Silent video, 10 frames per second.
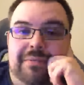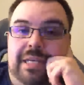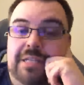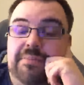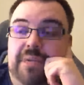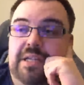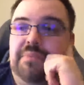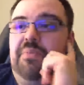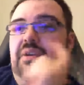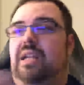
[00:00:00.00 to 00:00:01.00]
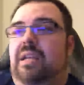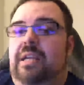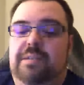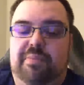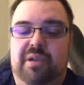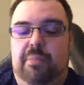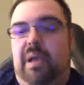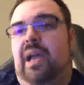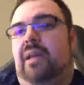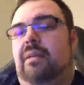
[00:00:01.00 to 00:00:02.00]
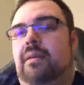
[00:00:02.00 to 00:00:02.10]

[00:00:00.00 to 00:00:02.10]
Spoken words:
It's pretty bad.